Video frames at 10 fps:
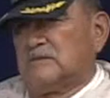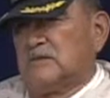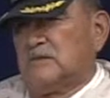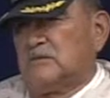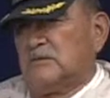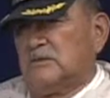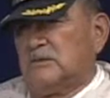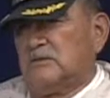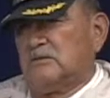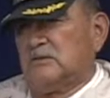Uh,
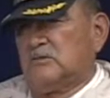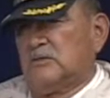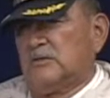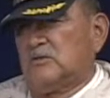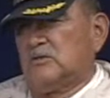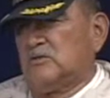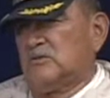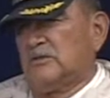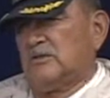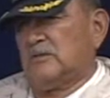23, 22,
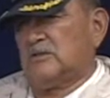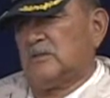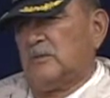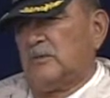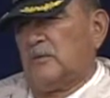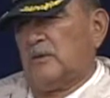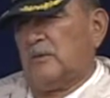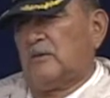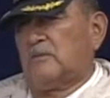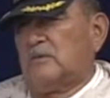23, somewhere around
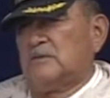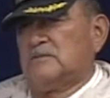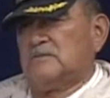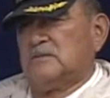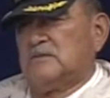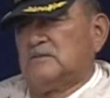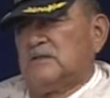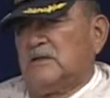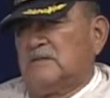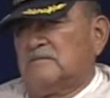there.
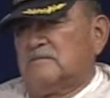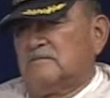Yeah.